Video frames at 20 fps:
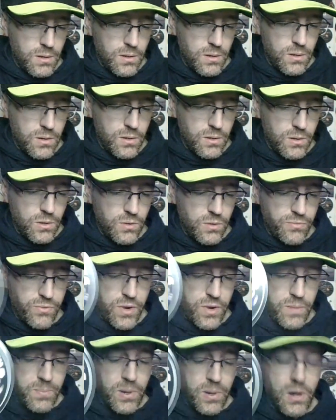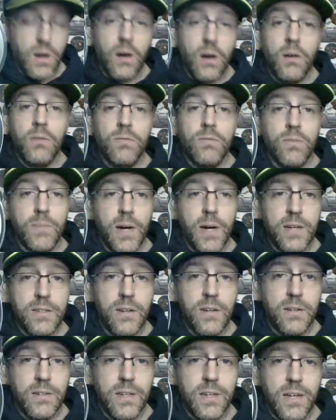Your friend Paul from
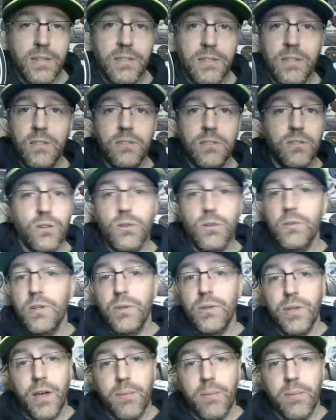HotDawg Digs. So clearly I've been